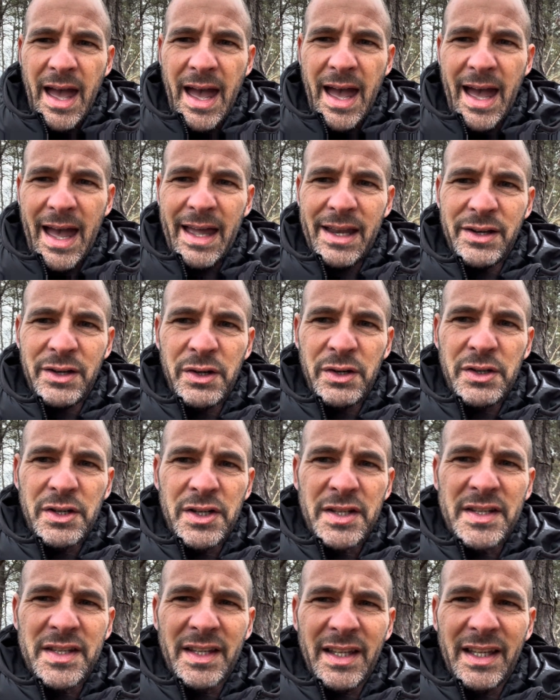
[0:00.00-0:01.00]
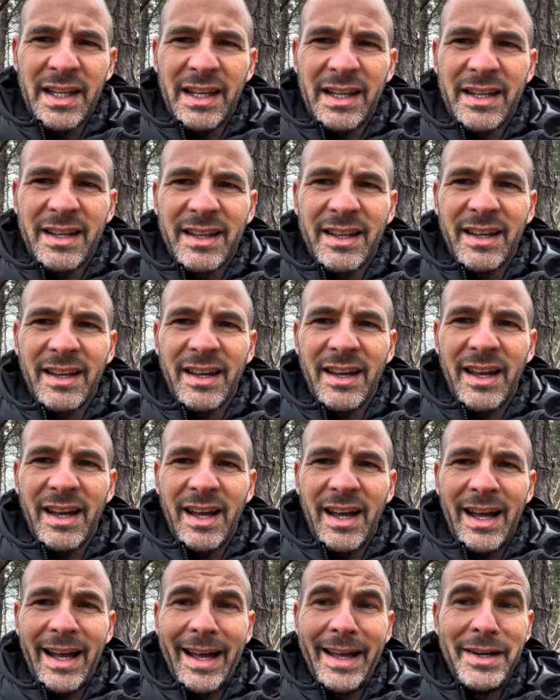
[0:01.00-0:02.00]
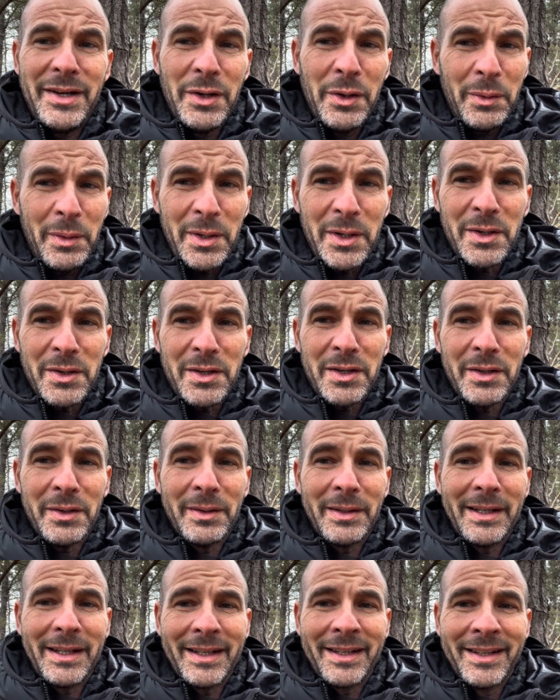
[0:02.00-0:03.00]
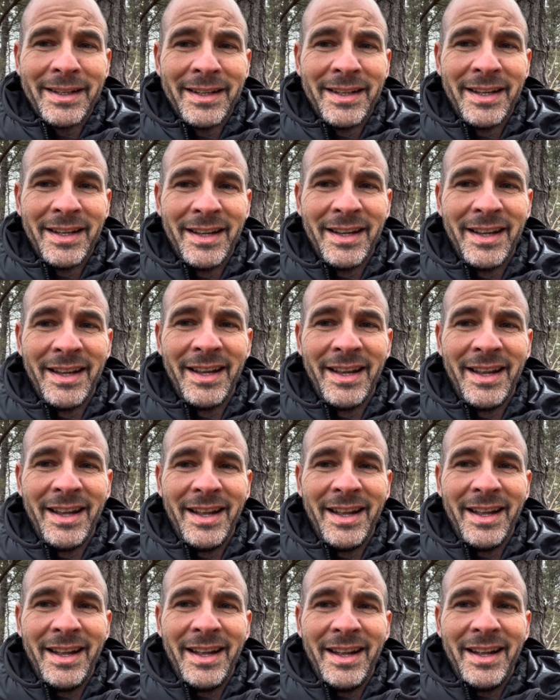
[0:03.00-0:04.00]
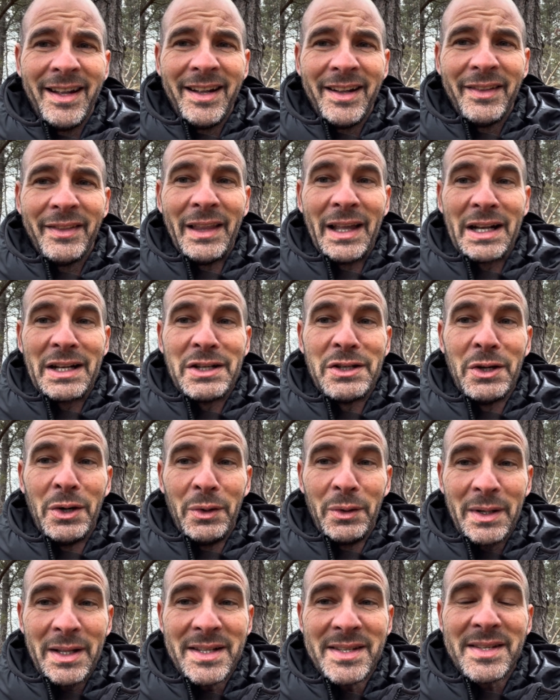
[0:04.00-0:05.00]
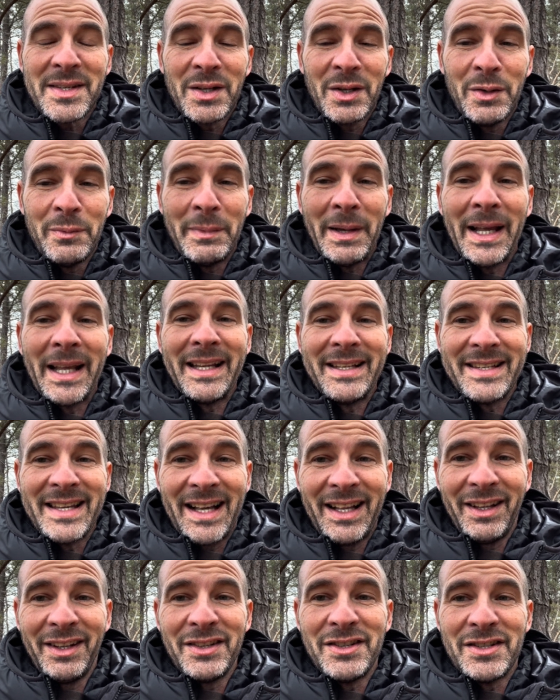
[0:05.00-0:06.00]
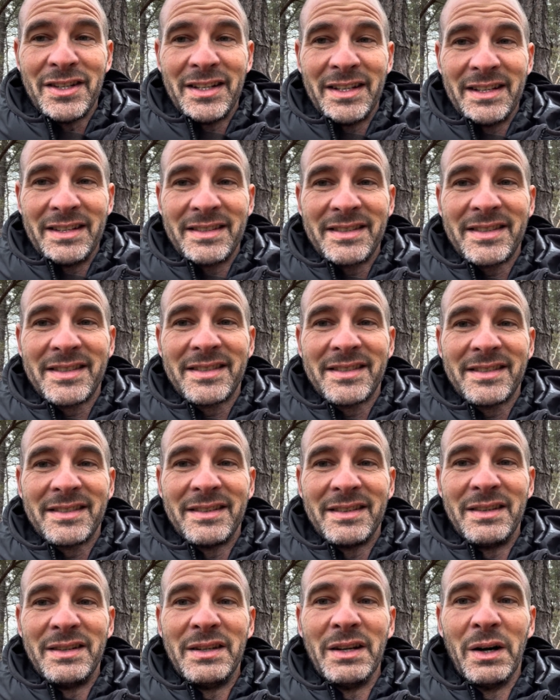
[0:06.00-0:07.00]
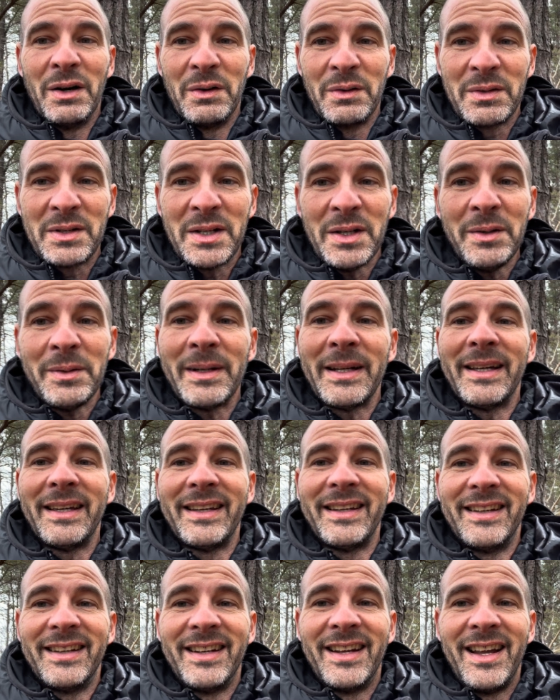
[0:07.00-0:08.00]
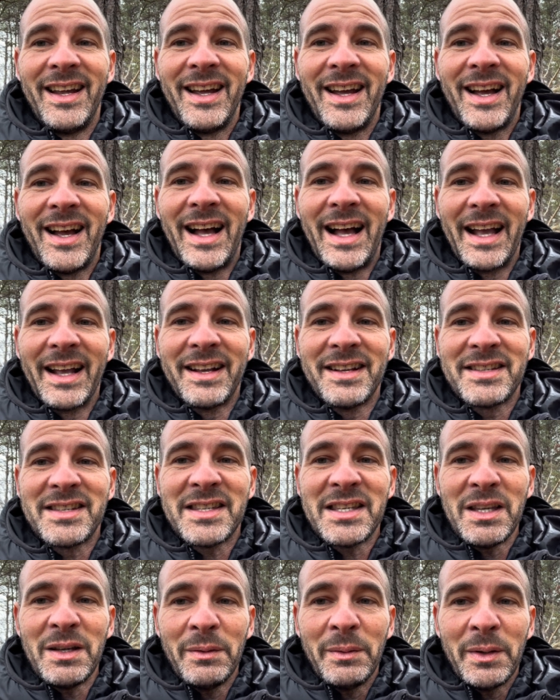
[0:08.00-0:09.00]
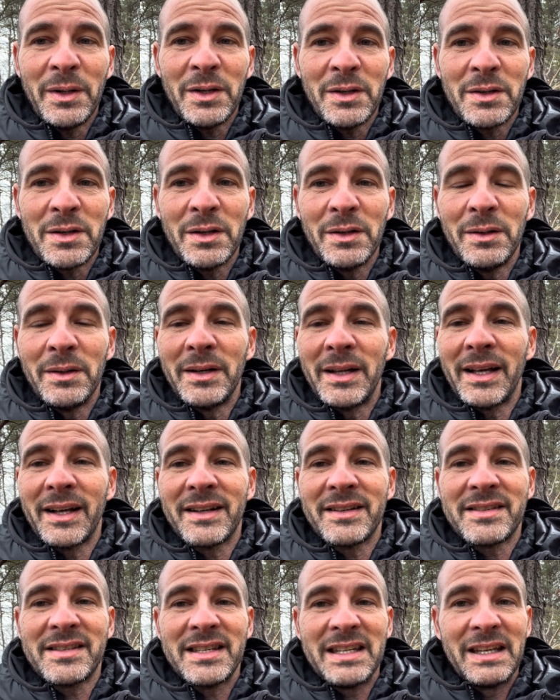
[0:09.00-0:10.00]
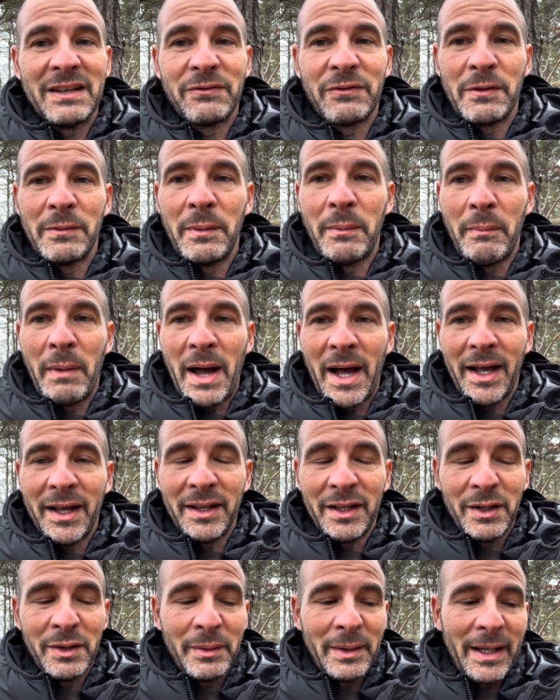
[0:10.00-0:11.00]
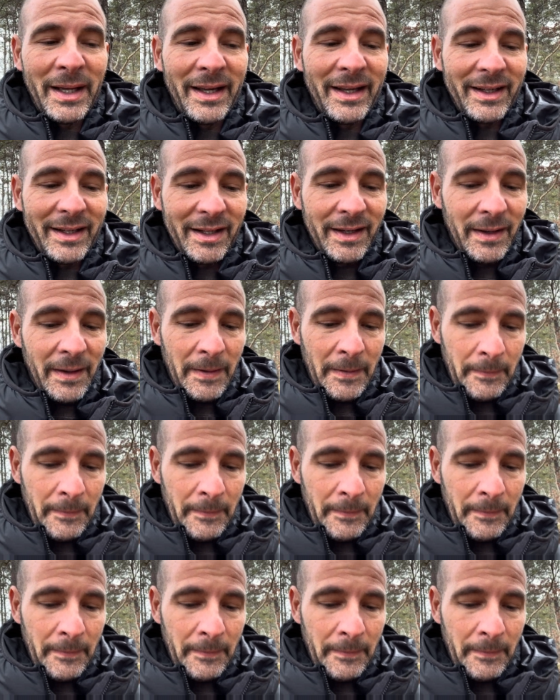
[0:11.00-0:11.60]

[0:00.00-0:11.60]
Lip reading: And you're just like, I know what you're doing. Like, don't insult my intelligence. Don't do it. I could see what you're doing. I could see it from a mile away.